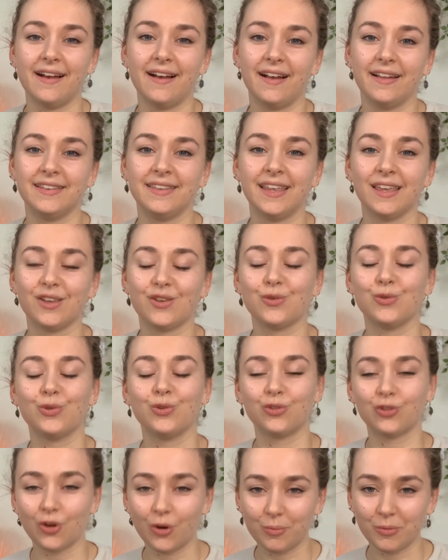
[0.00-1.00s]
Thank you
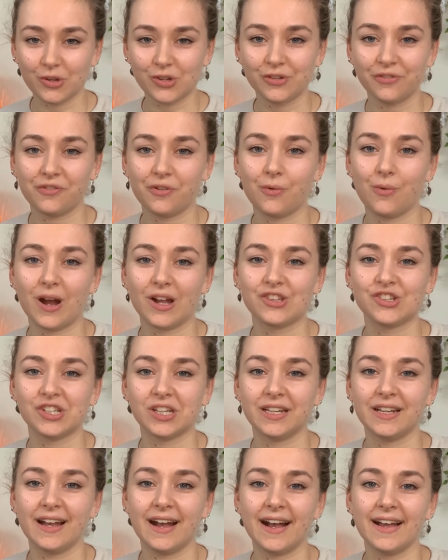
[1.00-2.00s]
so much for
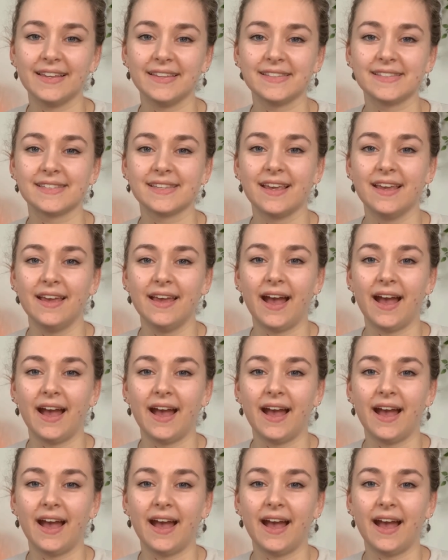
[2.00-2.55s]
watching, guys.